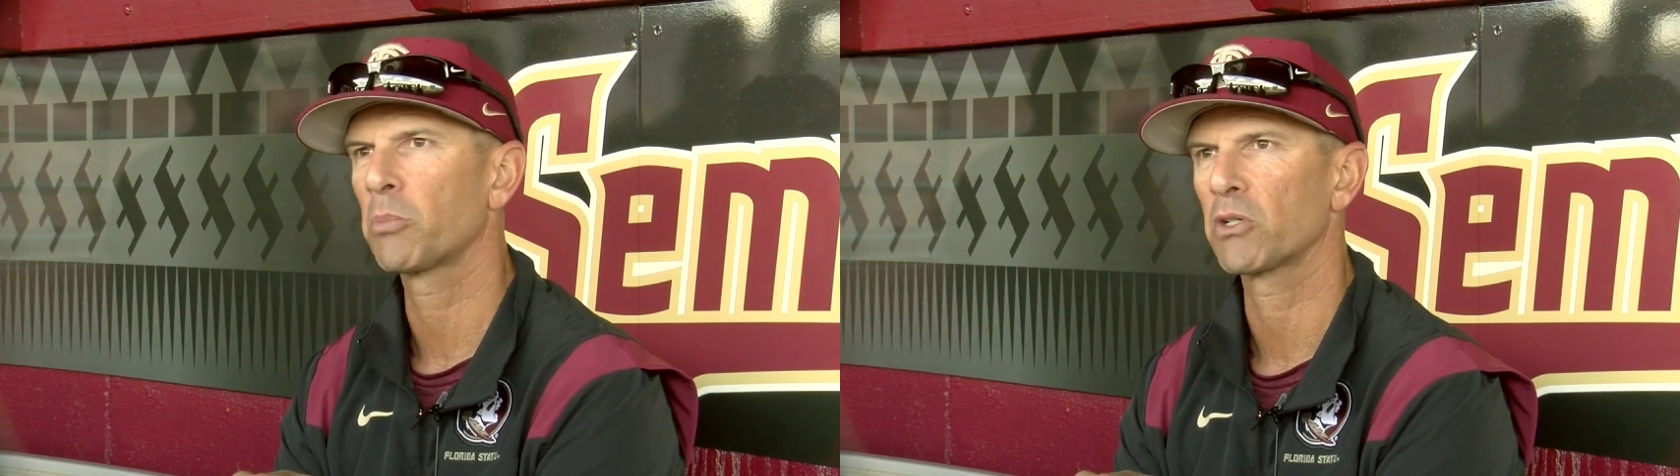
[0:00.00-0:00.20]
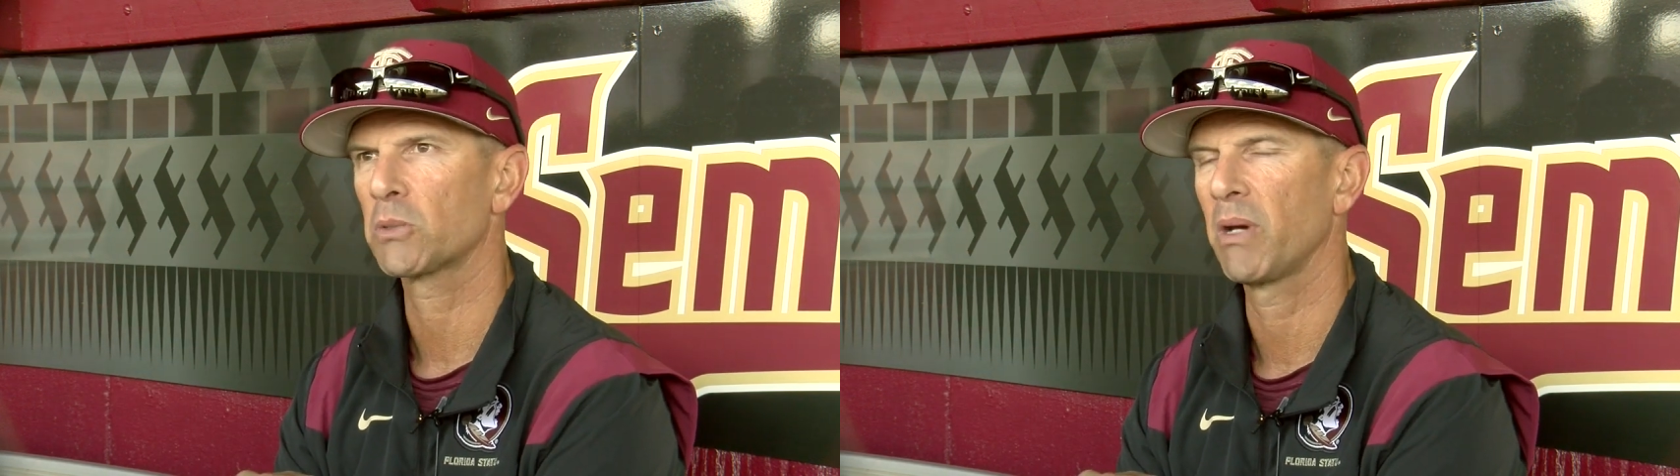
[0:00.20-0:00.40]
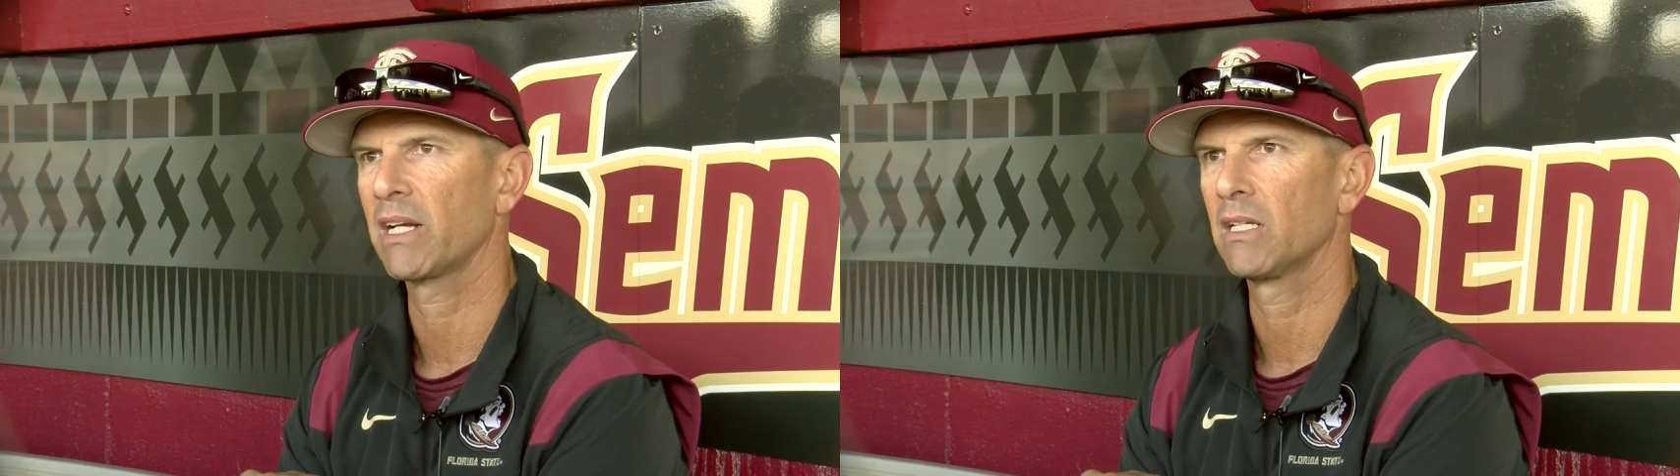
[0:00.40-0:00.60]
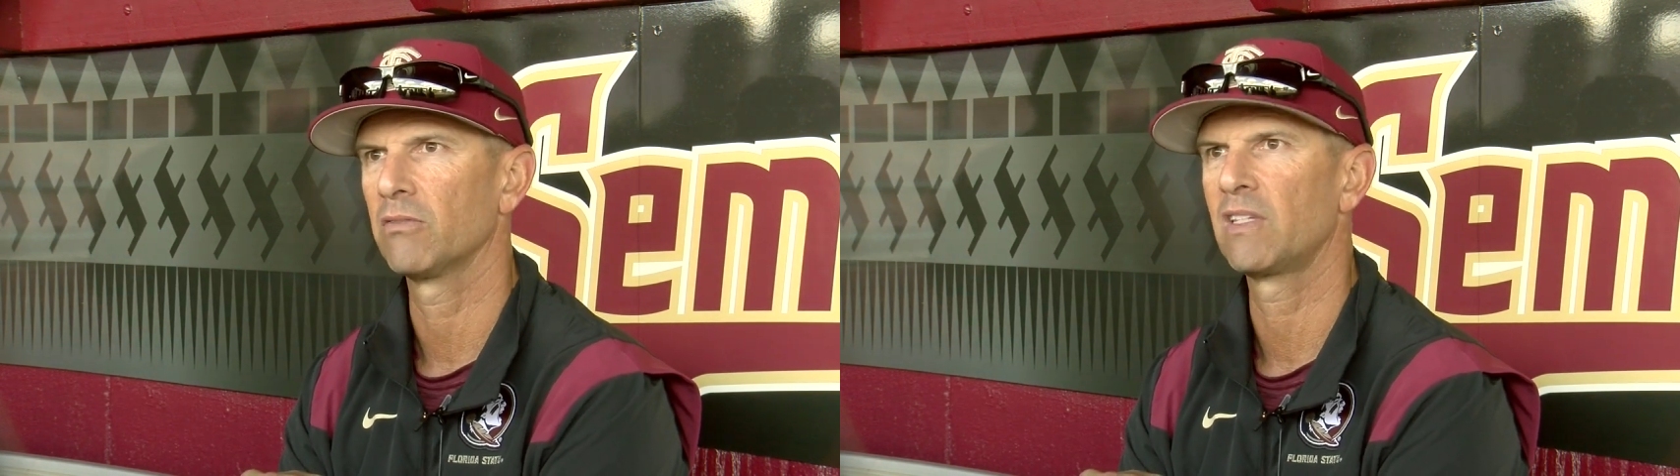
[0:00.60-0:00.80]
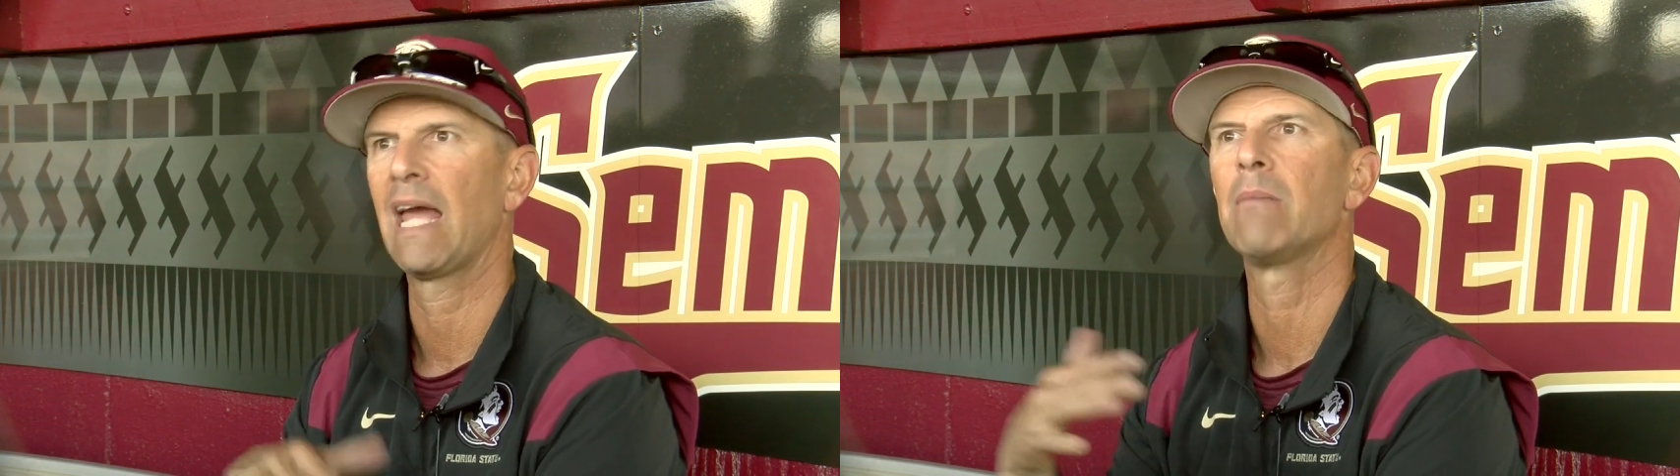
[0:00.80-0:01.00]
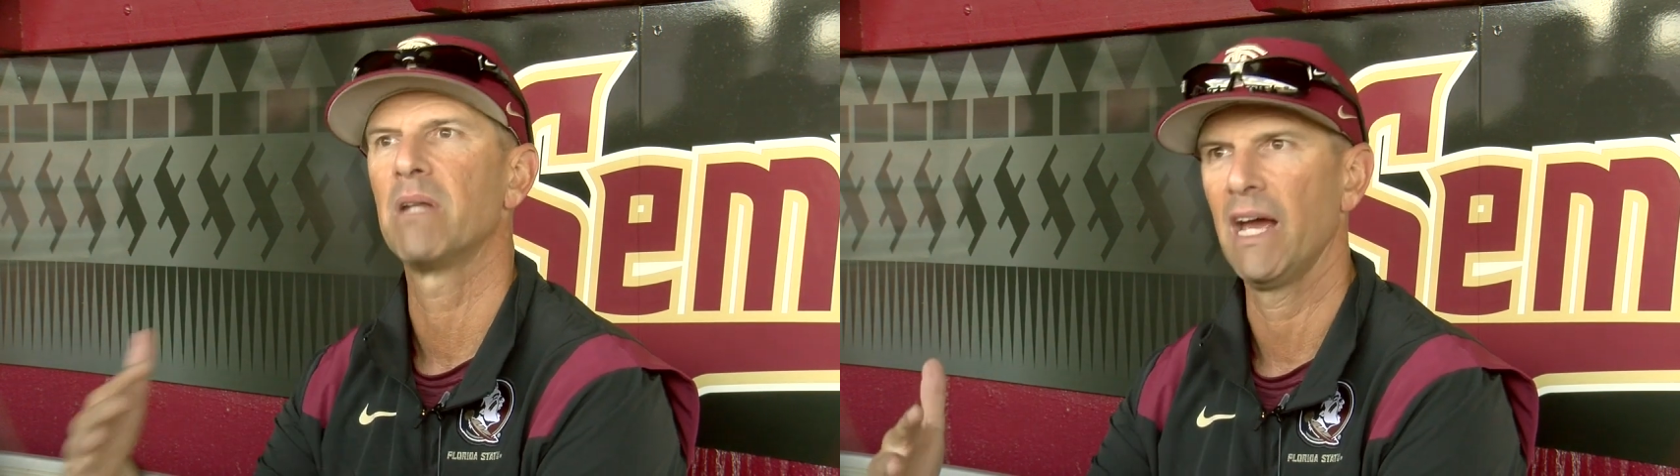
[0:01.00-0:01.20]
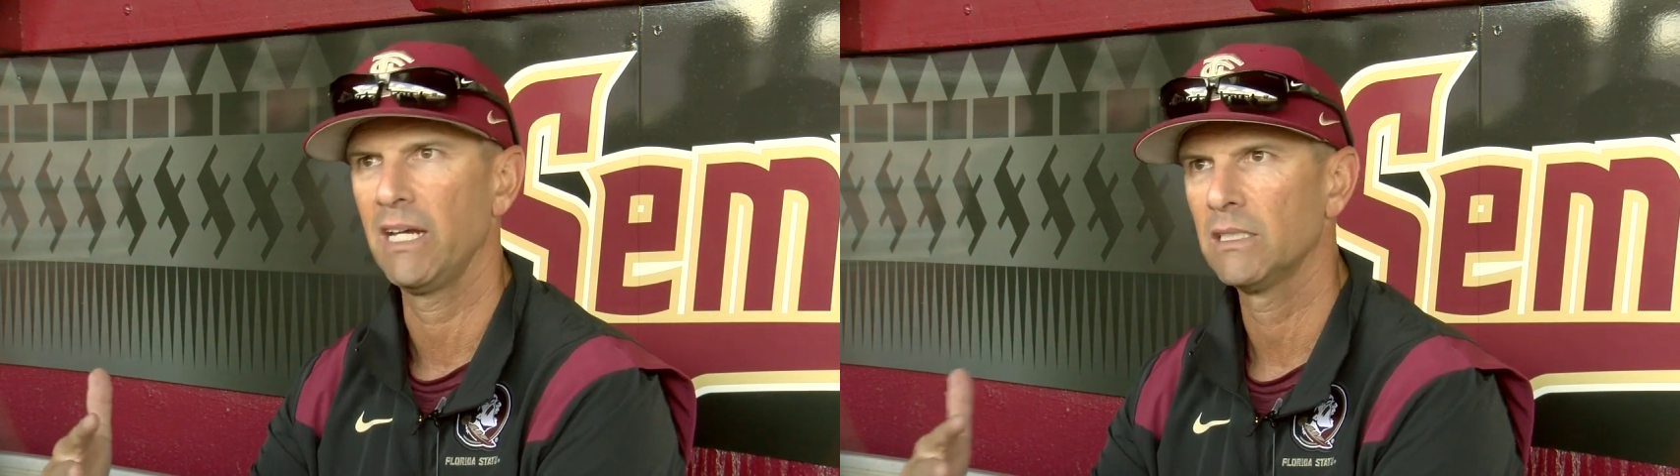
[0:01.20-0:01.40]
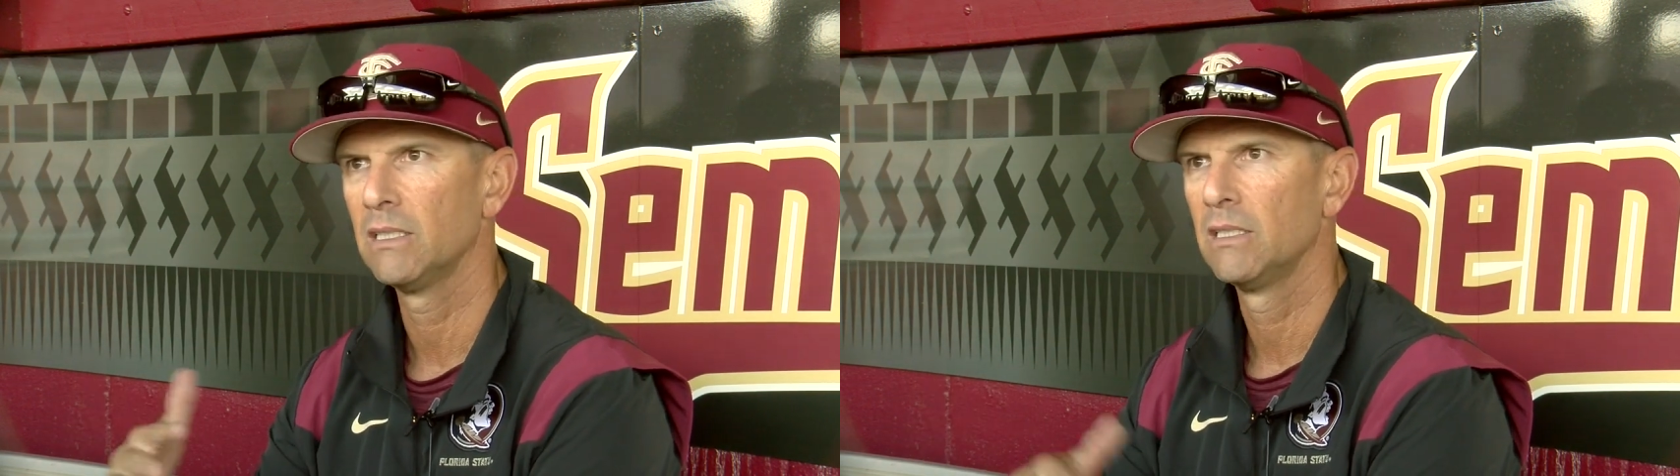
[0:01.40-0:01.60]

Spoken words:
perspective, game day,